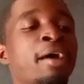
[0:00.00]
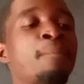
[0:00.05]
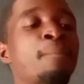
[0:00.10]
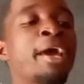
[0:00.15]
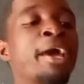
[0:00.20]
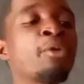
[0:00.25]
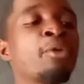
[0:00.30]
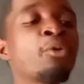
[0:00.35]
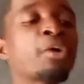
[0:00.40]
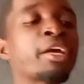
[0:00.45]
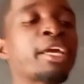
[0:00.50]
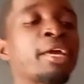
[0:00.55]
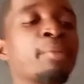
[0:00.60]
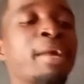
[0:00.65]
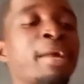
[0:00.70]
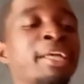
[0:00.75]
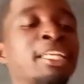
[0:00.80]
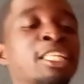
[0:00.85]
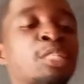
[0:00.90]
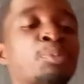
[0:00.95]
by
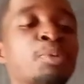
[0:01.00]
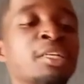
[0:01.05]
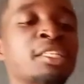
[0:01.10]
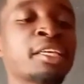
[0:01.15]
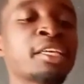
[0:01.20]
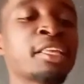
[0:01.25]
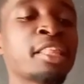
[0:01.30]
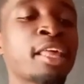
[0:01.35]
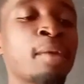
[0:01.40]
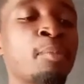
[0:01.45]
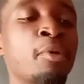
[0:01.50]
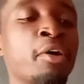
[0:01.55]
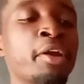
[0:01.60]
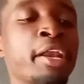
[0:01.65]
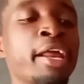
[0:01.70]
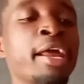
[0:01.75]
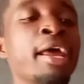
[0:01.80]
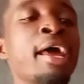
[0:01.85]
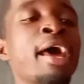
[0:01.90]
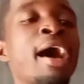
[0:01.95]
displacing the
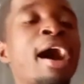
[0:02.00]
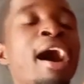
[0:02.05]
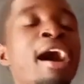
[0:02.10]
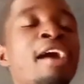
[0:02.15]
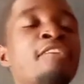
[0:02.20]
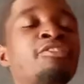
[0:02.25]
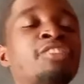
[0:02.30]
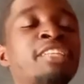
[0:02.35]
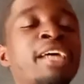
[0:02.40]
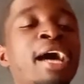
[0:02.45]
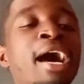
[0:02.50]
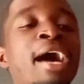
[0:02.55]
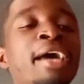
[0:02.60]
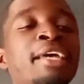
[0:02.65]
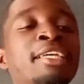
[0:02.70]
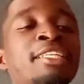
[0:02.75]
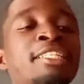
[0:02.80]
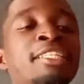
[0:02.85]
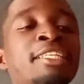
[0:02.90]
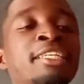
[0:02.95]
body after
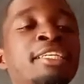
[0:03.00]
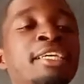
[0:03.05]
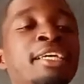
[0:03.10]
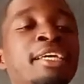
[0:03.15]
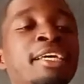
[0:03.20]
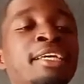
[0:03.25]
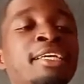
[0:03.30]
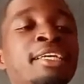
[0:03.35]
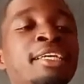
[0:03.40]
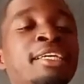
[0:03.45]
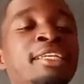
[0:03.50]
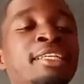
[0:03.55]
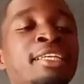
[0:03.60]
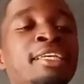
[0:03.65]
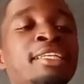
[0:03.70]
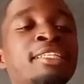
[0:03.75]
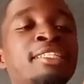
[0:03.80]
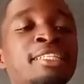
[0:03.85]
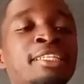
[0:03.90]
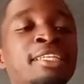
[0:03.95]
it
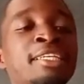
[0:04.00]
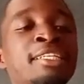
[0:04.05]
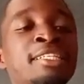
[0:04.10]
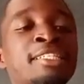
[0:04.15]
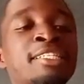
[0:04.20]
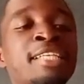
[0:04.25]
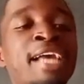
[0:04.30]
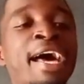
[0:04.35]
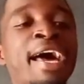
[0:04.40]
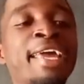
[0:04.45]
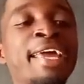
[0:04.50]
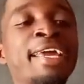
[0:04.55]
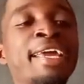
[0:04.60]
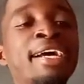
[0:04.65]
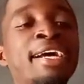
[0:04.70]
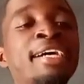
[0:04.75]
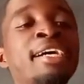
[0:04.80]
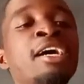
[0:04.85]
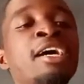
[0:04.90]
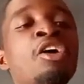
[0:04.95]
is
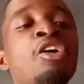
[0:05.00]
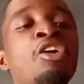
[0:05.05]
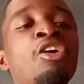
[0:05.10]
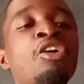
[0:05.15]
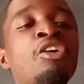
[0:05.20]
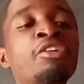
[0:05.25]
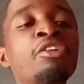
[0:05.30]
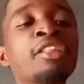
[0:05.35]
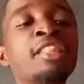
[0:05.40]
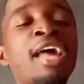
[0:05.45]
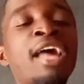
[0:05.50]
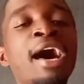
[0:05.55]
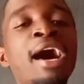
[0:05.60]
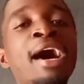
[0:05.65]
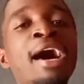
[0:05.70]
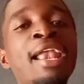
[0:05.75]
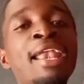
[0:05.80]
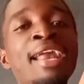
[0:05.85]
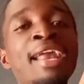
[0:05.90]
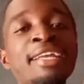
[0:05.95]
lying on
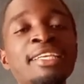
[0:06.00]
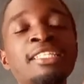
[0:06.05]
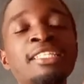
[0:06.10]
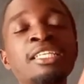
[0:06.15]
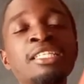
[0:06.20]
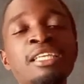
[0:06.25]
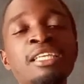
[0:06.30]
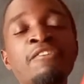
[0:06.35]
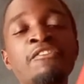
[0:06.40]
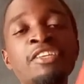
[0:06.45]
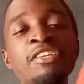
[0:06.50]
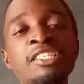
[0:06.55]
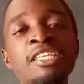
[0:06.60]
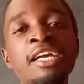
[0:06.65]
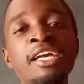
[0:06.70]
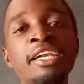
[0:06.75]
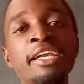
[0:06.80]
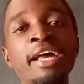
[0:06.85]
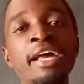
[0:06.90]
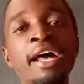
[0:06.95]
the largest surface
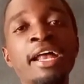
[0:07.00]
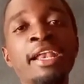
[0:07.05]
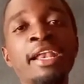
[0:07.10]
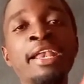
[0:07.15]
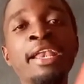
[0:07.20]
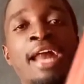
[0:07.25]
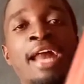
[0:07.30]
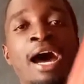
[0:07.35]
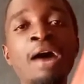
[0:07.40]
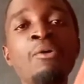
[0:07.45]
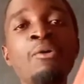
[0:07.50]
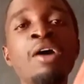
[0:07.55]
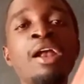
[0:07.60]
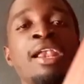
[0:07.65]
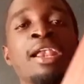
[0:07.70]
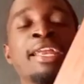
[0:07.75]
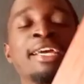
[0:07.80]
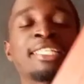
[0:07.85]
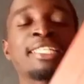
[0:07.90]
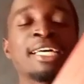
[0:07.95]
area. Now,
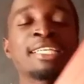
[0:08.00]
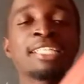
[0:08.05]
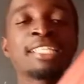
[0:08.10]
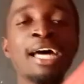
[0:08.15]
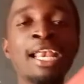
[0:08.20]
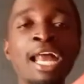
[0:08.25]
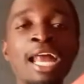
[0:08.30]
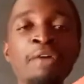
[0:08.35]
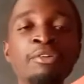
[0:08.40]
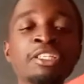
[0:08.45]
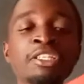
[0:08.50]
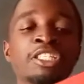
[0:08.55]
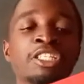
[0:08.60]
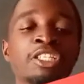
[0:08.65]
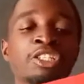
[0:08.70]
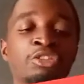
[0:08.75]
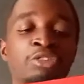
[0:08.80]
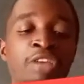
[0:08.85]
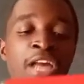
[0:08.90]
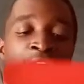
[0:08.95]
let us allow it
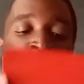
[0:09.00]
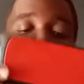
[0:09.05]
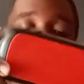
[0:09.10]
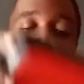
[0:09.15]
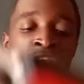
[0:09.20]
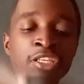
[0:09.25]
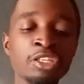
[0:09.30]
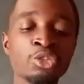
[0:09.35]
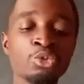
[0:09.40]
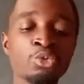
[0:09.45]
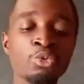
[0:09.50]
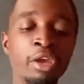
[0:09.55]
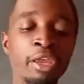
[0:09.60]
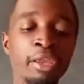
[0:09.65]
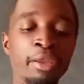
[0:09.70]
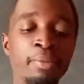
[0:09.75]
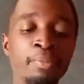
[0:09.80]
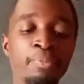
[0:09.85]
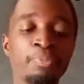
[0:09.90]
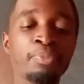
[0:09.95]
to lie this way.
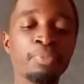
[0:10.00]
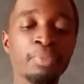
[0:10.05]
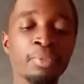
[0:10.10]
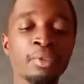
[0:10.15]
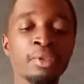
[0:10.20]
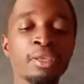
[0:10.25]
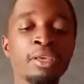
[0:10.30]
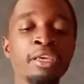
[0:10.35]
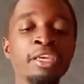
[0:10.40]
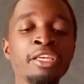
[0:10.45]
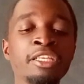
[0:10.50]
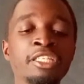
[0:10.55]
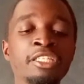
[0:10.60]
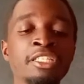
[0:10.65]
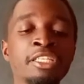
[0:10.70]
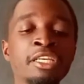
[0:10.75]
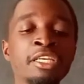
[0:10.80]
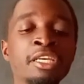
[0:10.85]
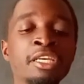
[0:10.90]
Its